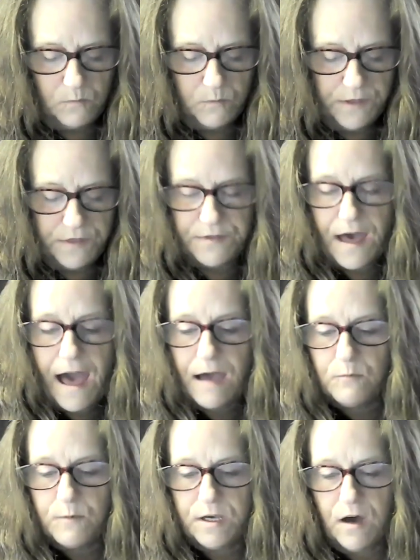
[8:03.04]
And with
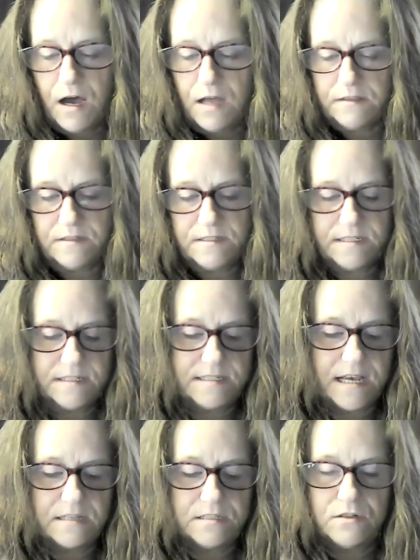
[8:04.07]
that, we got the
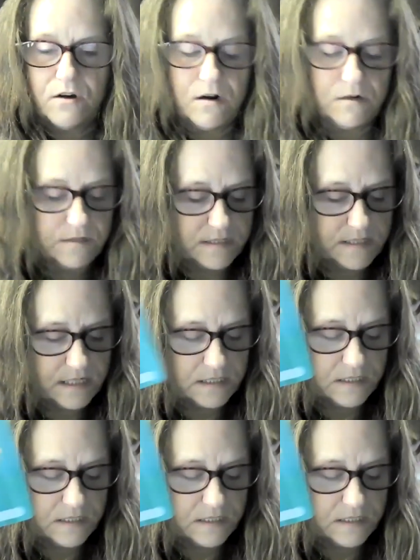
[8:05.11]
success card, the